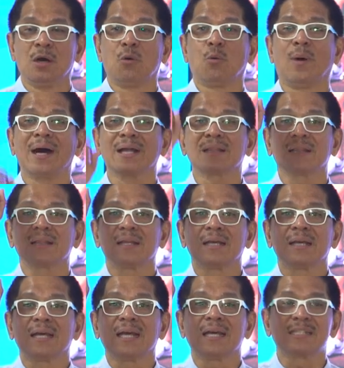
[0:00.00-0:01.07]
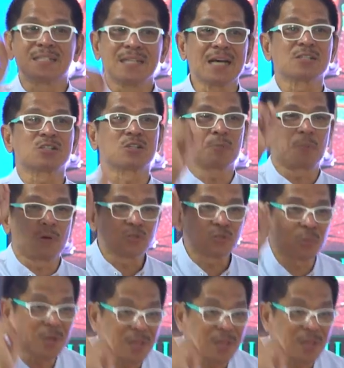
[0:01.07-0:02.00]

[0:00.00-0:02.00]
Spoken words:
what is not supposed to be